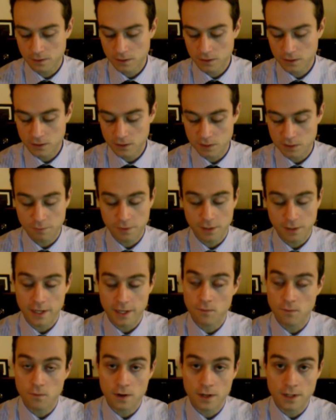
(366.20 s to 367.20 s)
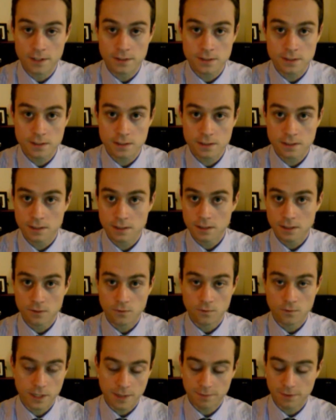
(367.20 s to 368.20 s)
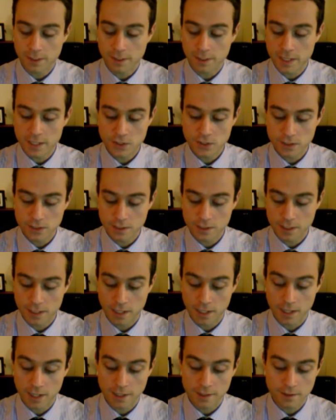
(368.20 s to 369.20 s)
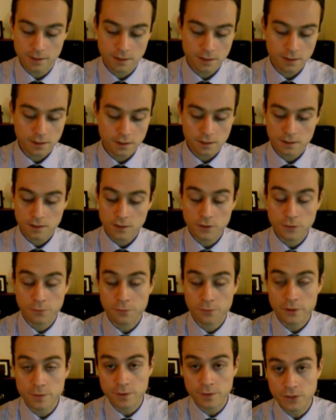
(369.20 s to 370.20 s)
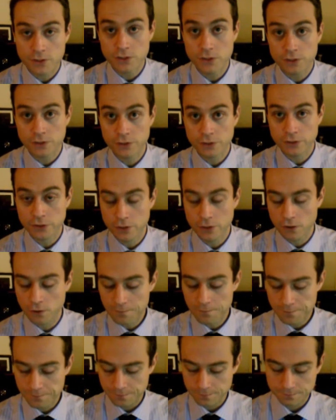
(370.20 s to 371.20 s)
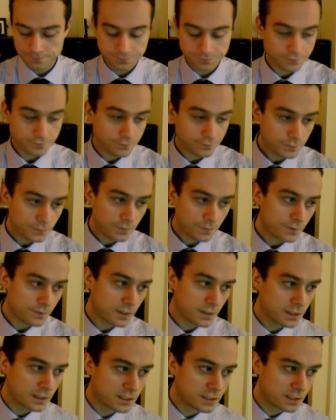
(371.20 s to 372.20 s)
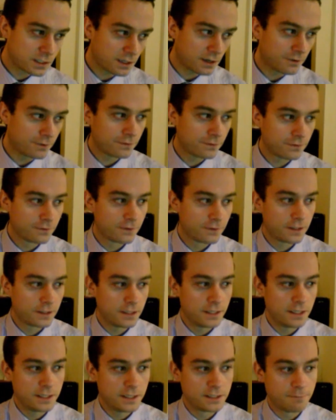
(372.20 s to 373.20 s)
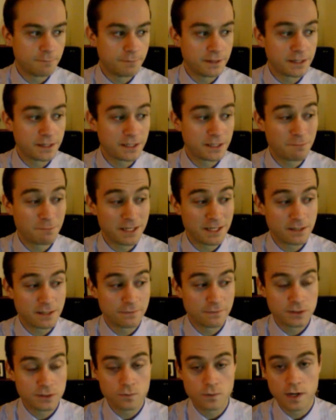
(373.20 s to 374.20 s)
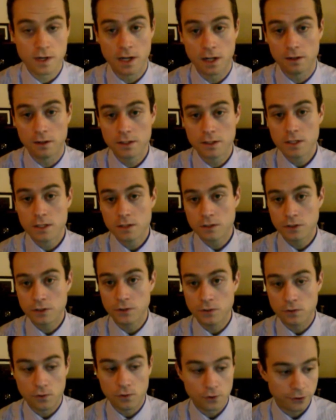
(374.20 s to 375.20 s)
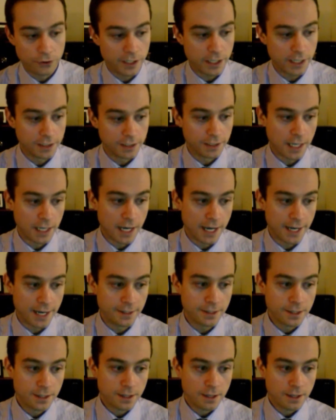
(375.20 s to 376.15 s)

just apply it once, one application, and you're pretty much good to go. This stuff is a bit expensive as well. You could order it online.